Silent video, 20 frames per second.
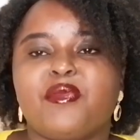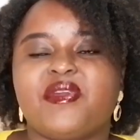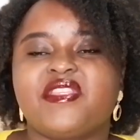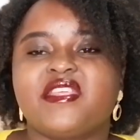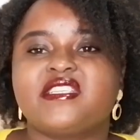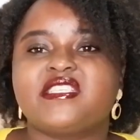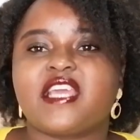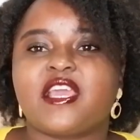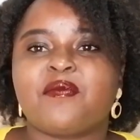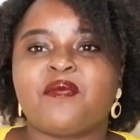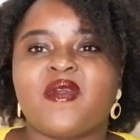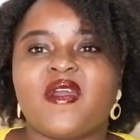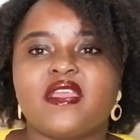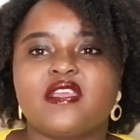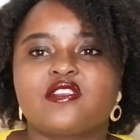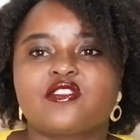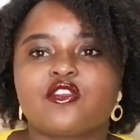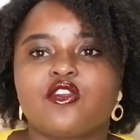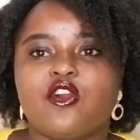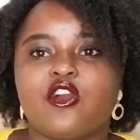the time
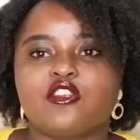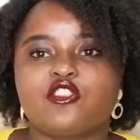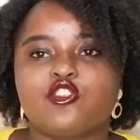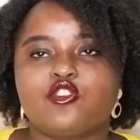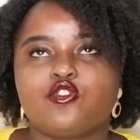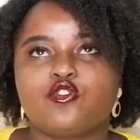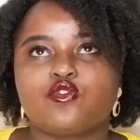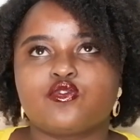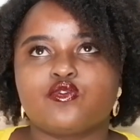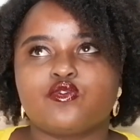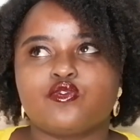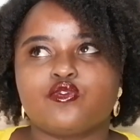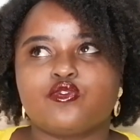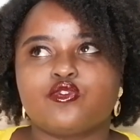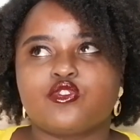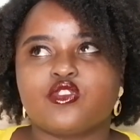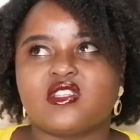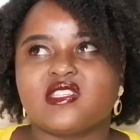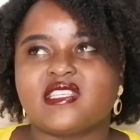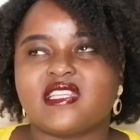it got to
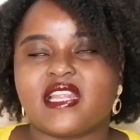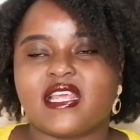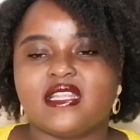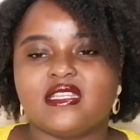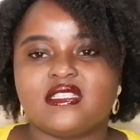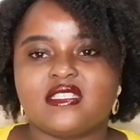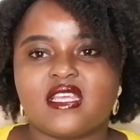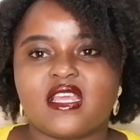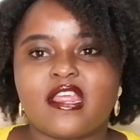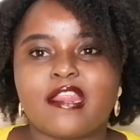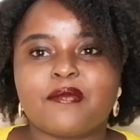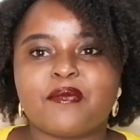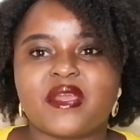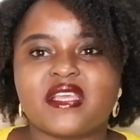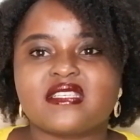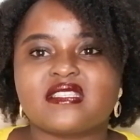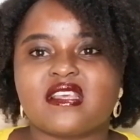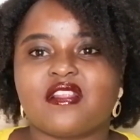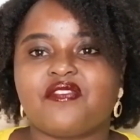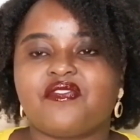2019, my
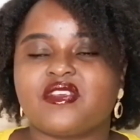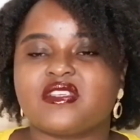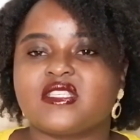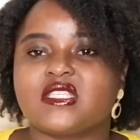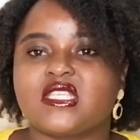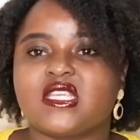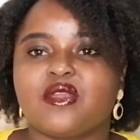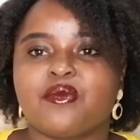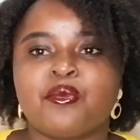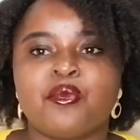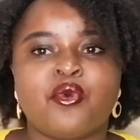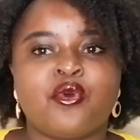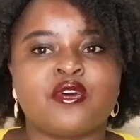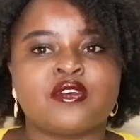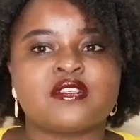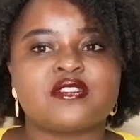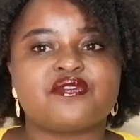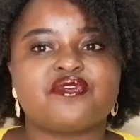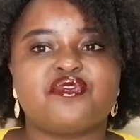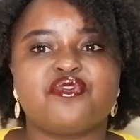self-esteem
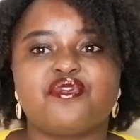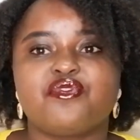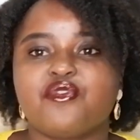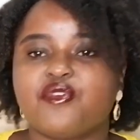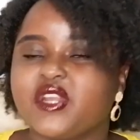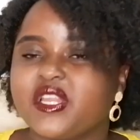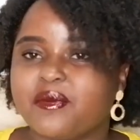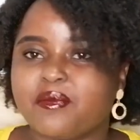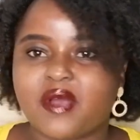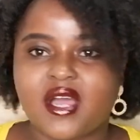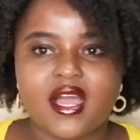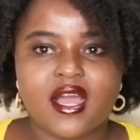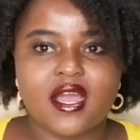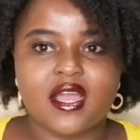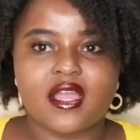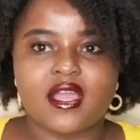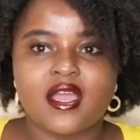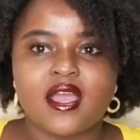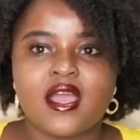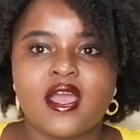was fully
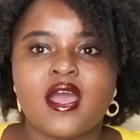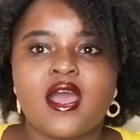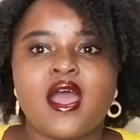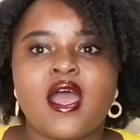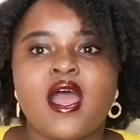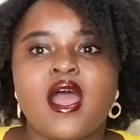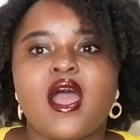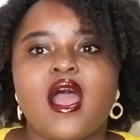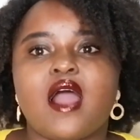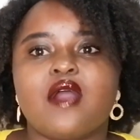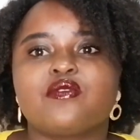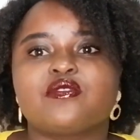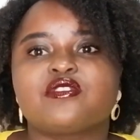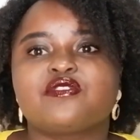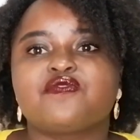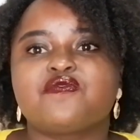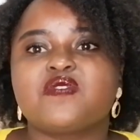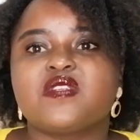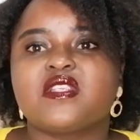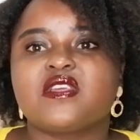back. I
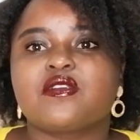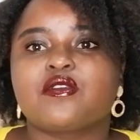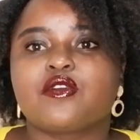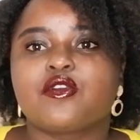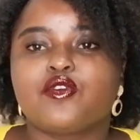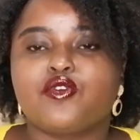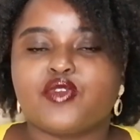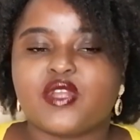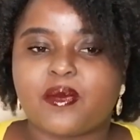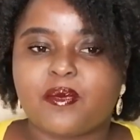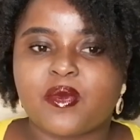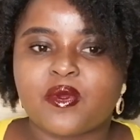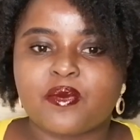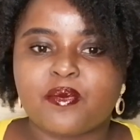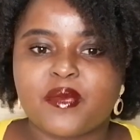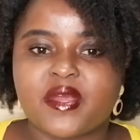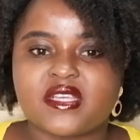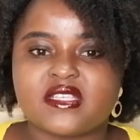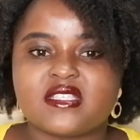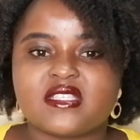was feeling good about
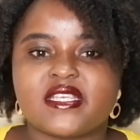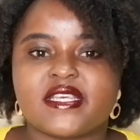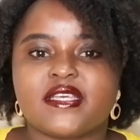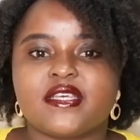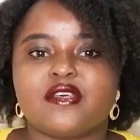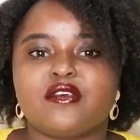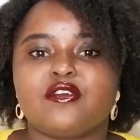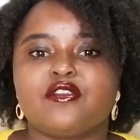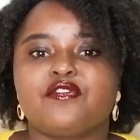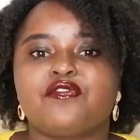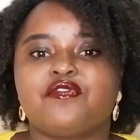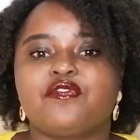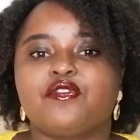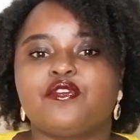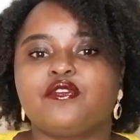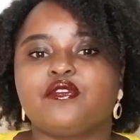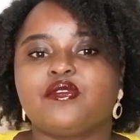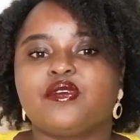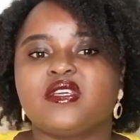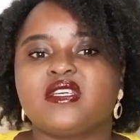myself,
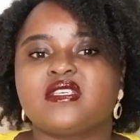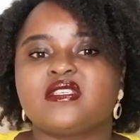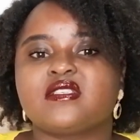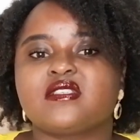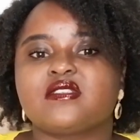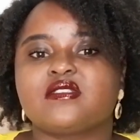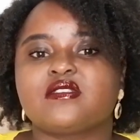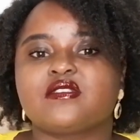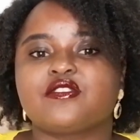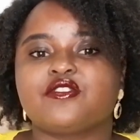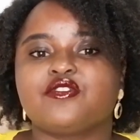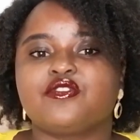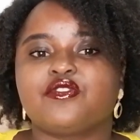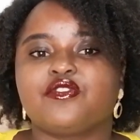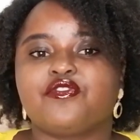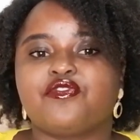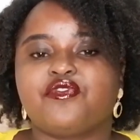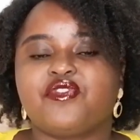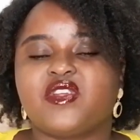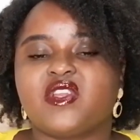always,
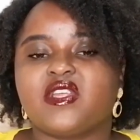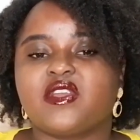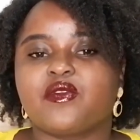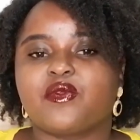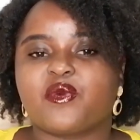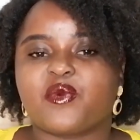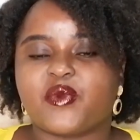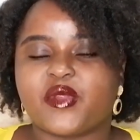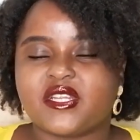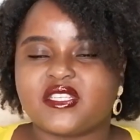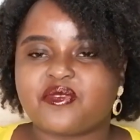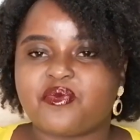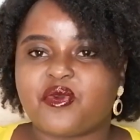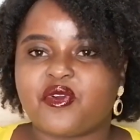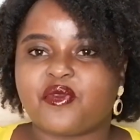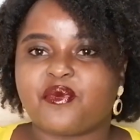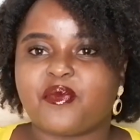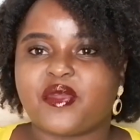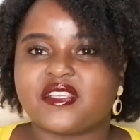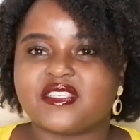feeling great
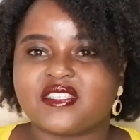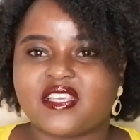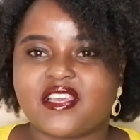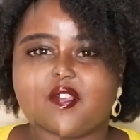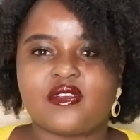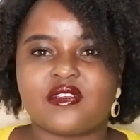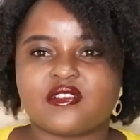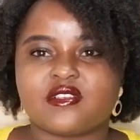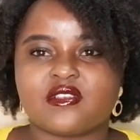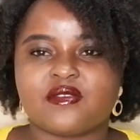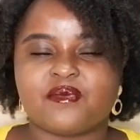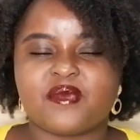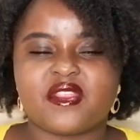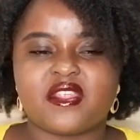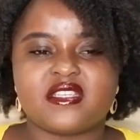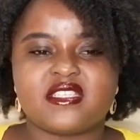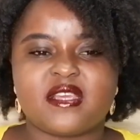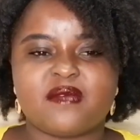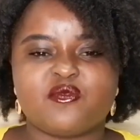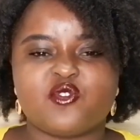about myself. By the
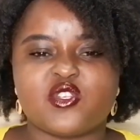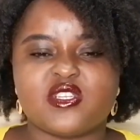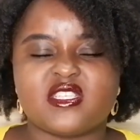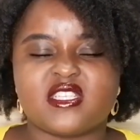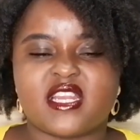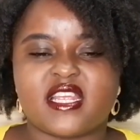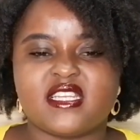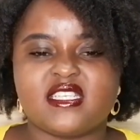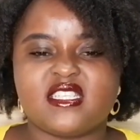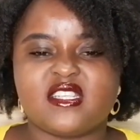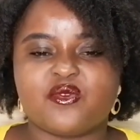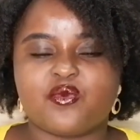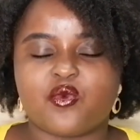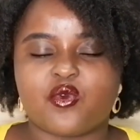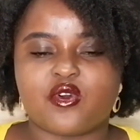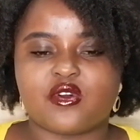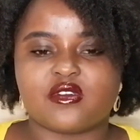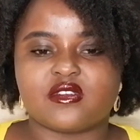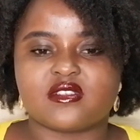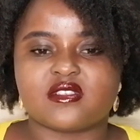time 2019
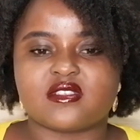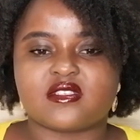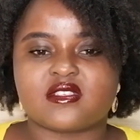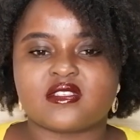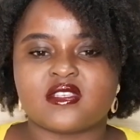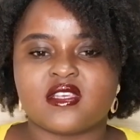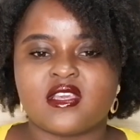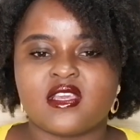was